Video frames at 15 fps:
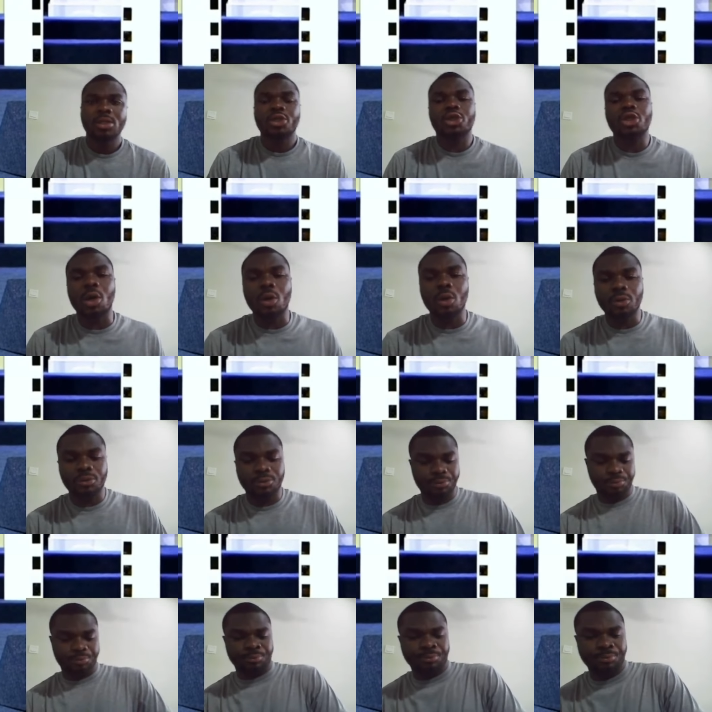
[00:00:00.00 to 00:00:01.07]
So
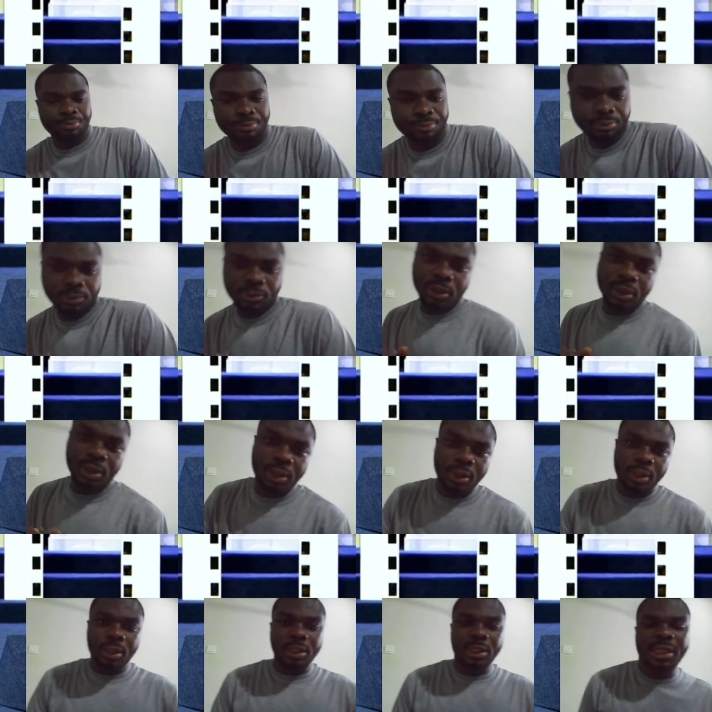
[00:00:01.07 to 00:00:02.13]

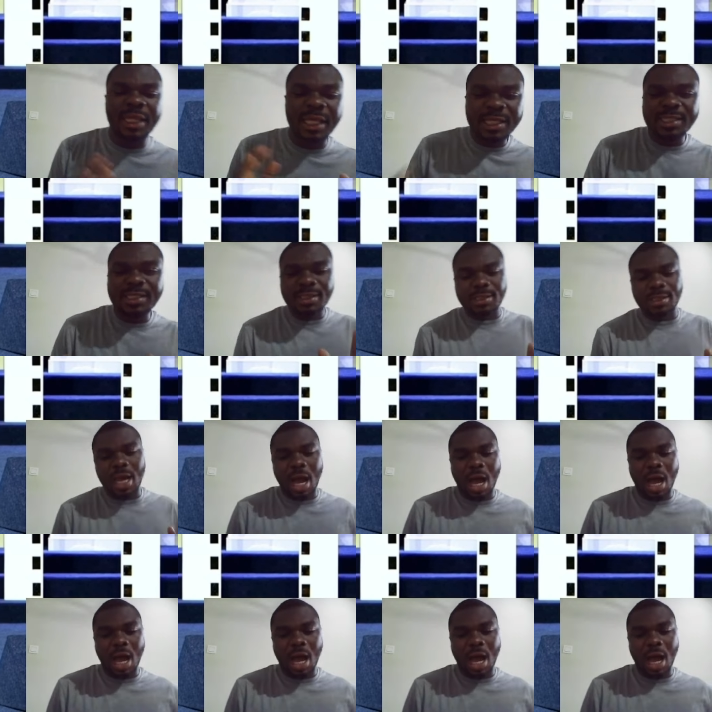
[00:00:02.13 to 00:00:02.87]
these